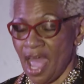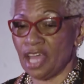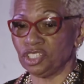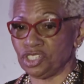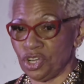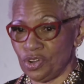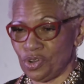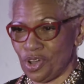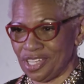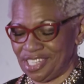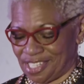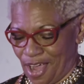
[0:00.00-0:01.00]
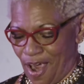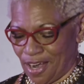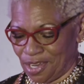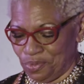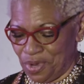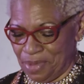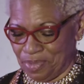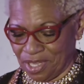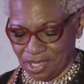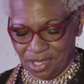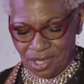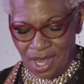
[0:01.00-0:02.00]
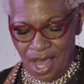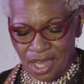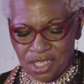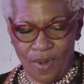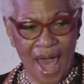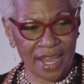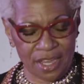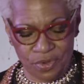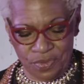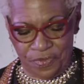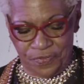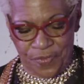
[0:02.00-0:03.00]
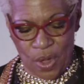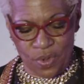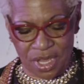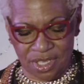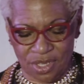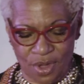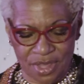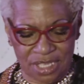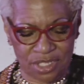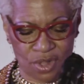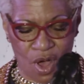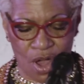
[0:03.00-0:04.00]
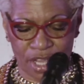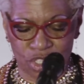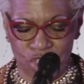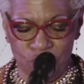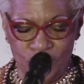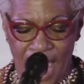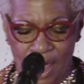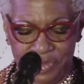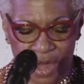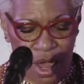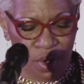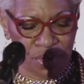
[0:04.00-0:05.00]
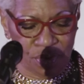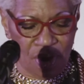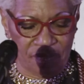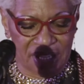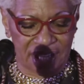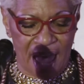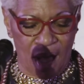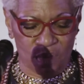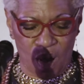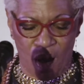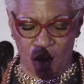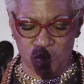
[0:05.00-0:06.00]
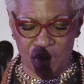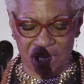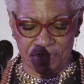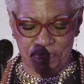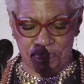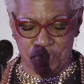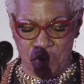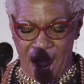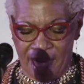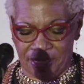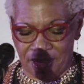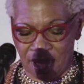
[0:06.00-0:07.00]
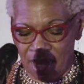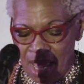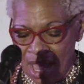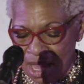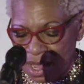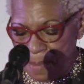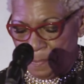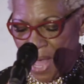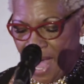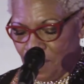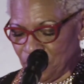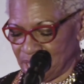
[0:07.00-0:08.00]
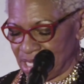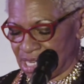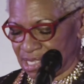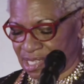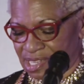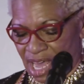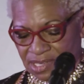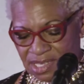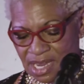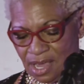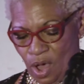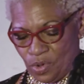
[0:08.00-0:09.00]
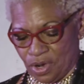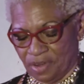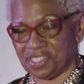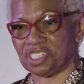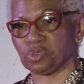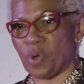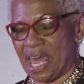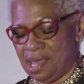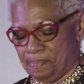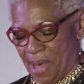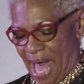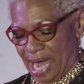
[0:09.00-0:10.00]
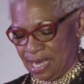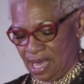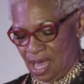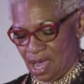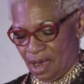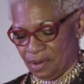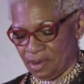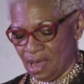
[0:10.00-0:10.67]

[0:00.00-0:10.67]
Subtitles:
and turn on Scarlet Ribbons so I can focus on the song and tune out the odor of his alcohol-ridden breath, combined with the disgusting odor of sweaty body hair.